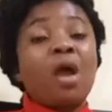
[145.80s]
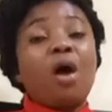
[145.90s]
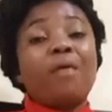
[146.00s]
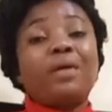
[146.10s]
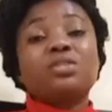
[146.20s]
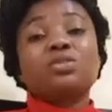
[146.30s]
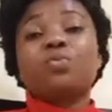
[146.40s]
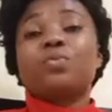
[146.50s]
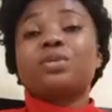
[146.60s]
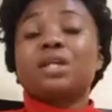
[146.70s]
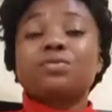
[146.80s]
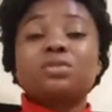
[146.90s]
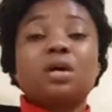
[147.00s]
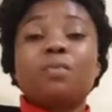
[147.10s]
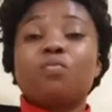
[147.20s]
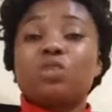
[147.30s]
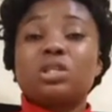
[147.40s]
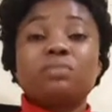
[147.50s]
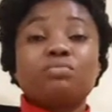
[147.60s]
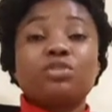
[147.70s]
All right, so without
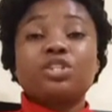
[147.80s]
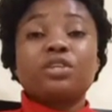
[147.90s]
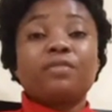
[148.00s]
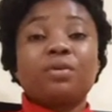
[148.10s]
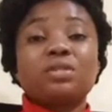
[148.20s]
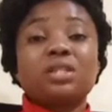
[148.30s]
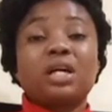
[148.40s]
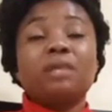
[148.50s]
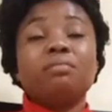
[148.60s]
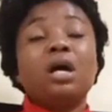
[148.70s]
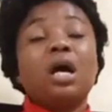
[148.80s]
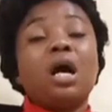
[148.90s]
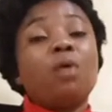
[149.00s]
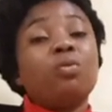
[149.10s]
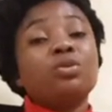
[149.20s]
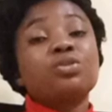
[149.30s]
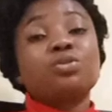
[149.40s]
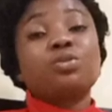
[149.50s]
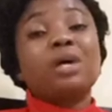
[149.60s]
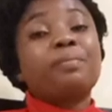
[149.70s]
wasting much of our time, I will
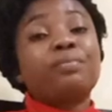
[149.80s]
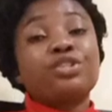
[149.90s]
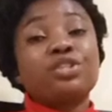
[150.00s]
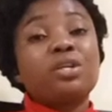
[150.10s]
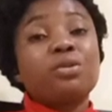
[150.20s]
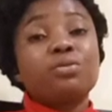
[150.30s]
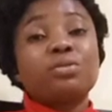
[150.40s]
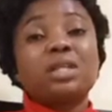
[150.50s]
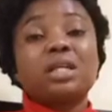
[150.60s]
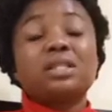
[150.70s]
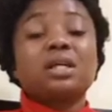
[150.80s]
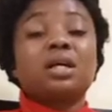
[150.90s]
also appreciate those that